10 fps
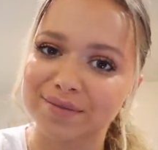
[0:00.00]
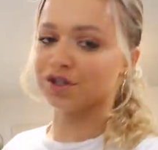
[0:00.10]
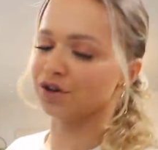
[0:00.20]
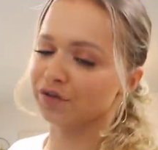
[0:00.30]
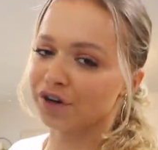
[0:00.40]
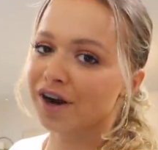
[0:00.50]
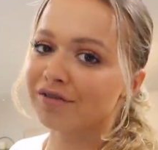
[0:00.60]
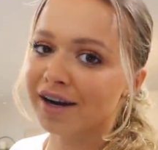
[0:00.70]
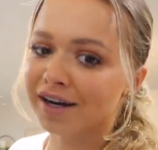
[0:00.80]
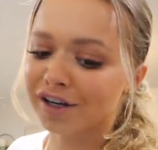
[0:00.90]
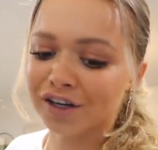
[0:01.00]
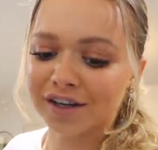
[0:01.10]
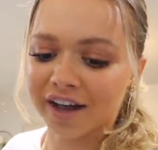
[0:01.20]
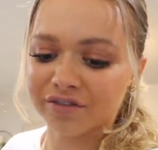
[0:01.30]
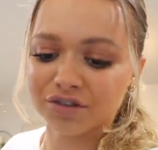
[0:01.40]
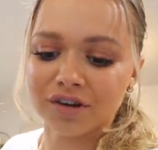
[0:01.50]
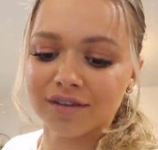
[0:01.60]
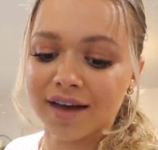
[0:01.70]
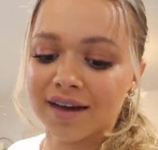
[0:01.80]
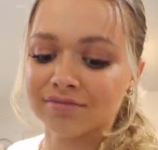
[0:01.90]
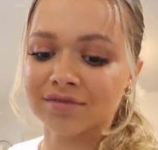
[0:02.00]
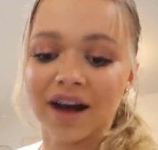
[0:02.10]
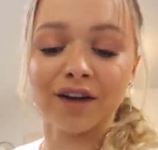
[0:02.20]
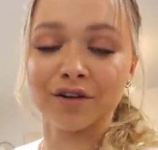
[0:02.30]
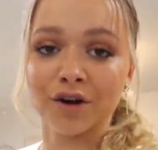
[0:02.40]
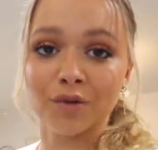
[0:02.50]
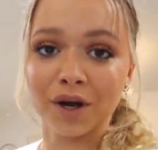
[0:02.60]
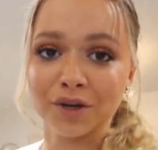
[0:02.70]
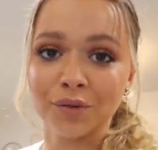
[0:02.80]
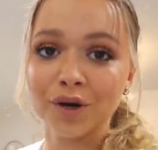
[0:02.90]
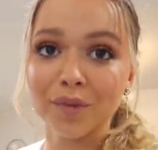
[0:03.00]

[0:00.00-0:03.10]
So if you're not ready to cook after all that, I don't know when you will